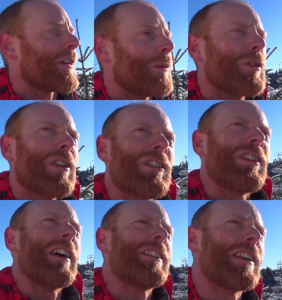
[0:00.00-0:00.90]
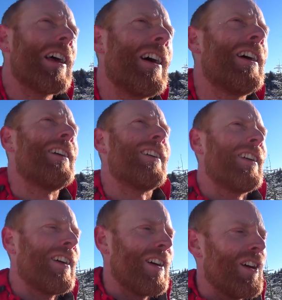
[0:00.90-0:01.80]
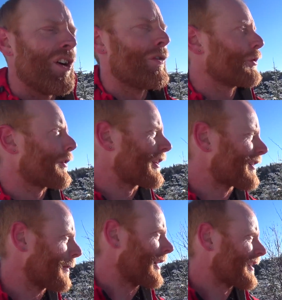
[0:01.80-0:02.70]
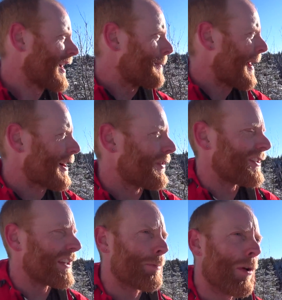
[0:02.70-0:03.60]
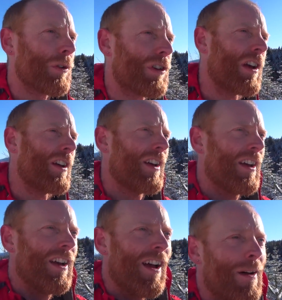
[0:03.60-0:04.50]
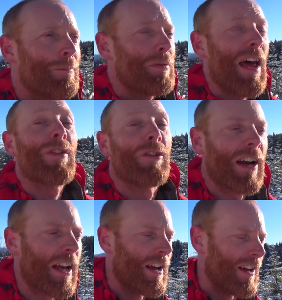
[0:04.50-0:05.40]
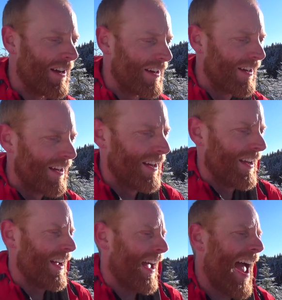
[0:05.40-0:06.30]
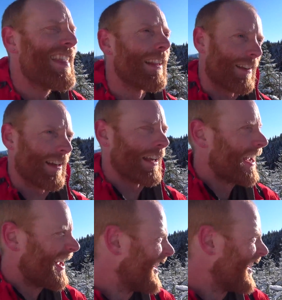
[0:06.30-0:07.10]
What did I say? I said, of all the things I'm likely to cut back on in these blogs, blethering endlessly